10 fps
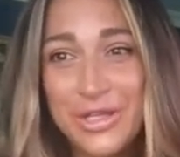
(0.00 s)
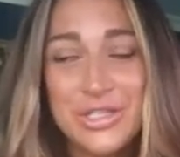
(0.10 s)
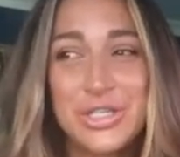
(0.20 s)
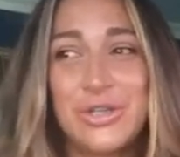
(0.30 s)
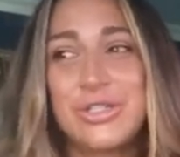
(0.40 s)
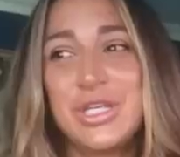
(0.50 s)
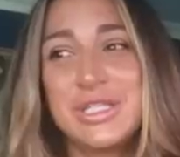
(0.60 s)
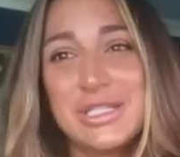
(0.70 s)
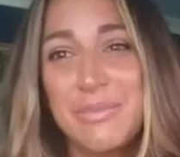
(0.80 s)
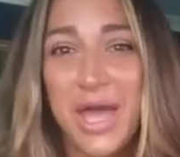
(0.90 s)
She goes,
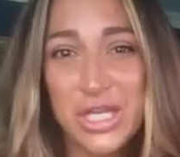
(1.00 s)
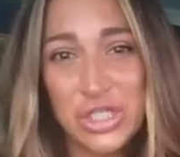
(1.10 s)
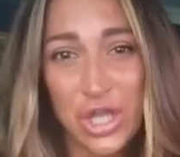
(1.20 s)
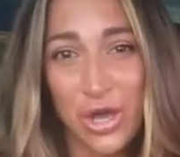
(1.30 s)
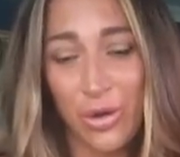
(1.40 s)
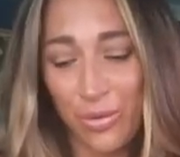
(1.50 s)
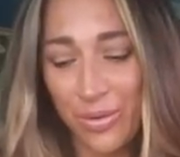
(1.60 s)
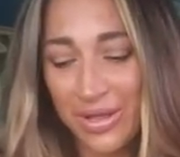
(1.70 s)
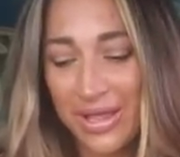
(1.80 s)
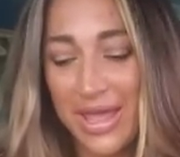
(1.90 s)
"This is my show."